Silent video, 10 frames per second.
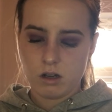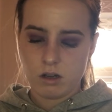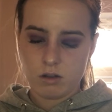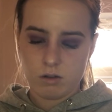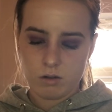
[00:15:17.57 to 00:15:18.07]

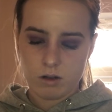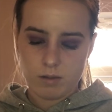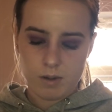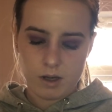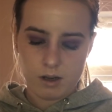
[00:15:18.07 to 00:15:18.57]
It's not going
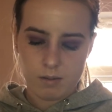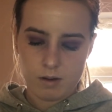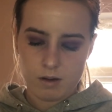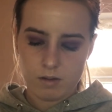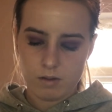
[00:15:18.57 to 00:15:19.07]
to pick up
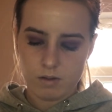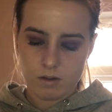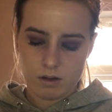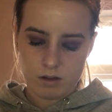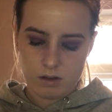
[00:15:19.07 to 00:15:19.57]
enough of
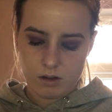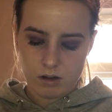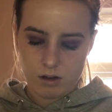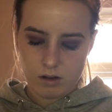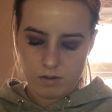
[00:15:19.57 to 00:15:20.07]
the stuff.
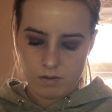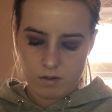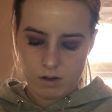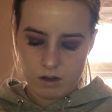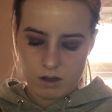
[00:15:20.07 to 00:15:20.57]

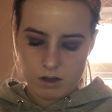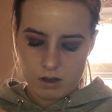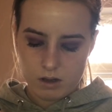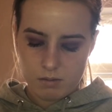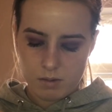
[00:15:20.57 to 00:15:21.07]

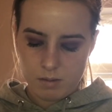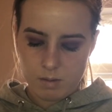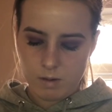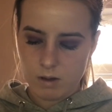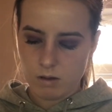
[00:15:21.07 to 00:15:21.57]
Maybe
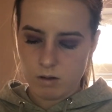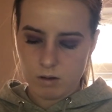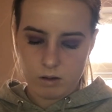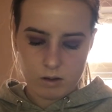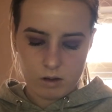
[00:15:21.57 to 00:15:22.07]
we just
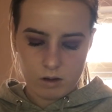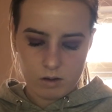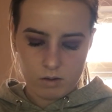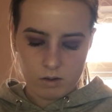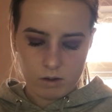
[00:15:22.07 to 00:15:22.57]
don't
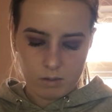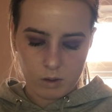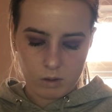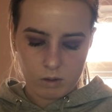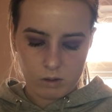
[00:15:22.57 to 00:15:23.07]
carve. Oh my
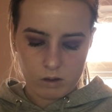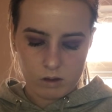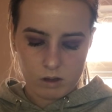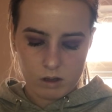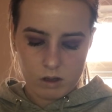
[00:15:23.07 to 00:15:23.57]
god.
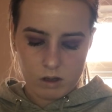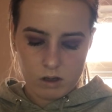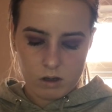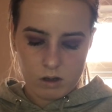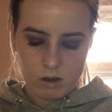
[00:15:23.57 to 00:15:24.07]

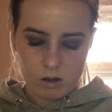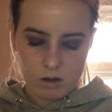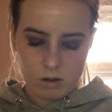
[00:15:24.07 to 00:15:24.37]
No.